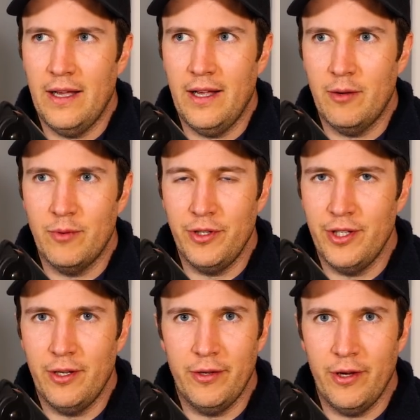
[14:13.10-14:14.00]
I really
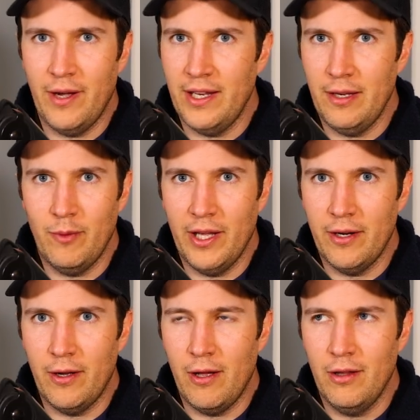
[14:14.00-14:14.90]
don't know. I didn't weigh it
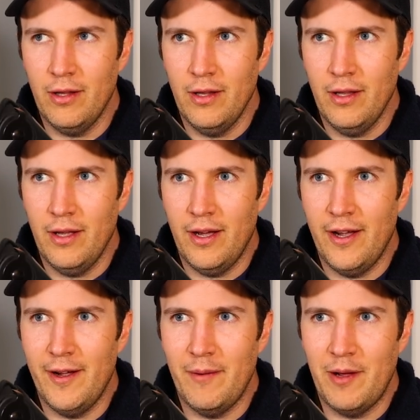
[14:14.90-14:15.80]
all.
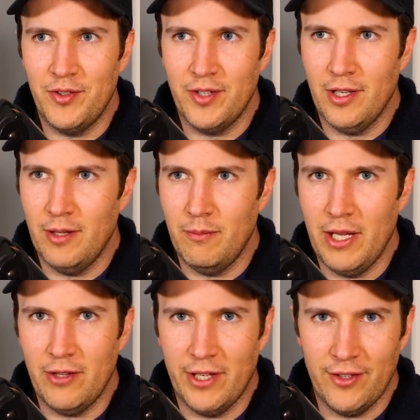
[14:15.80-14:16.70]
I was gonna
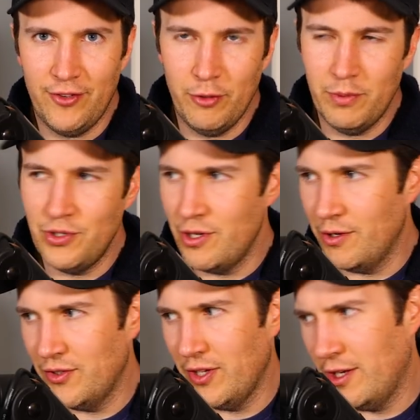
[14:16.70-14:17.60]
make like a stupid
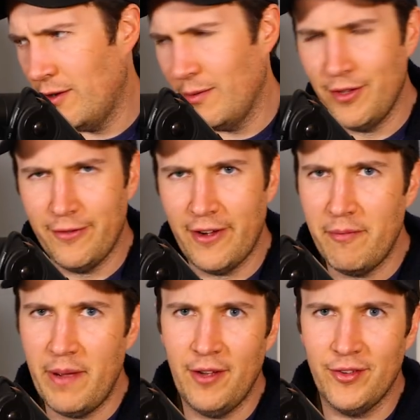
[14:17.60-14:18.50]
joke and say it all weighs
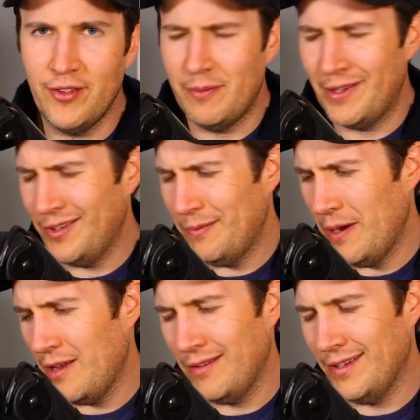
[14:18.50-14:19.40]
5 pounds or something. It's
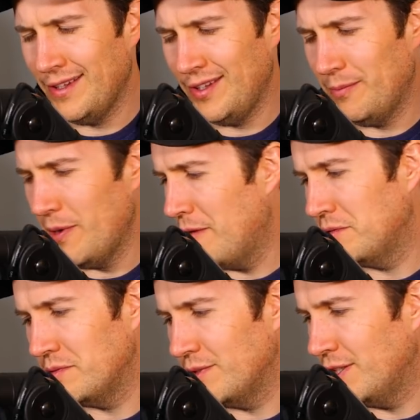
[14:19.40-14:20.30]

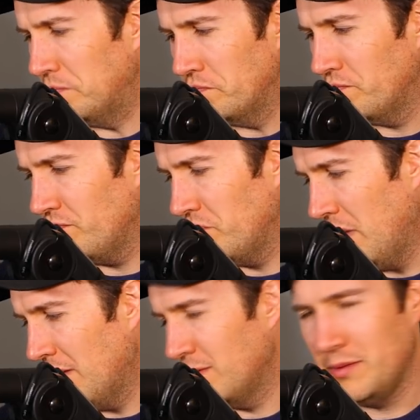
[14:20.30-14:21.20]
probably
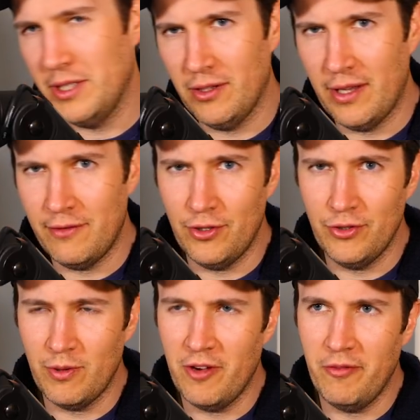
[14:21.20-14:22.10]
11 or
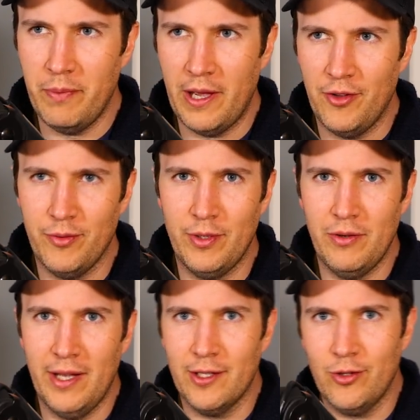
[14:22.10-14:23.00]
12 pounds when
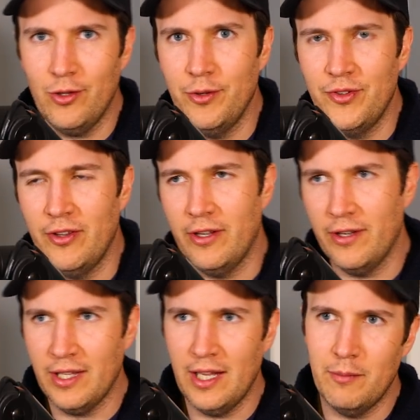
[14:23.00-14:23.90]
you add clothes in there
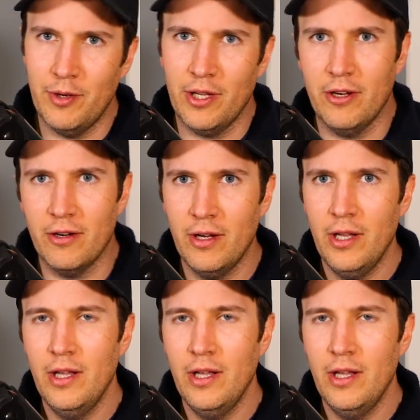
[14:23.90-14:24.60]
and camera gear.